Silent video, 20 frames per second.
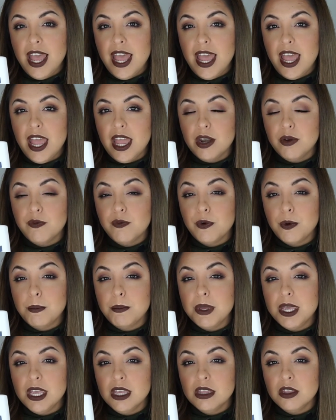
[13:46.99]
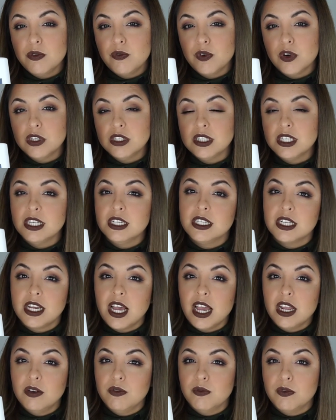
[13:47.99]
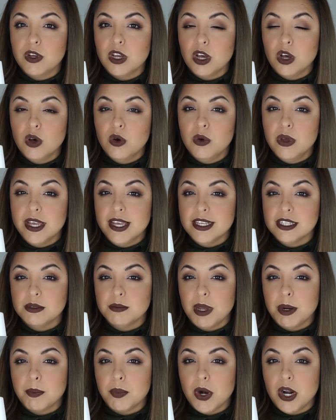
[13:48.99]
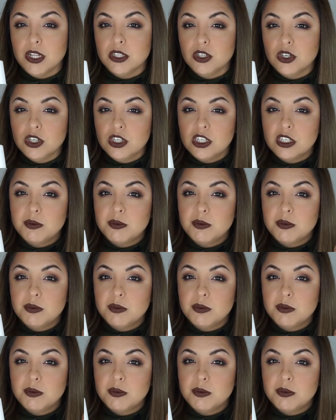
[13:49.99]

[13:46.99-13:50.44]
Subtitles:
And for me, the first thing to kind of go is my bronzer,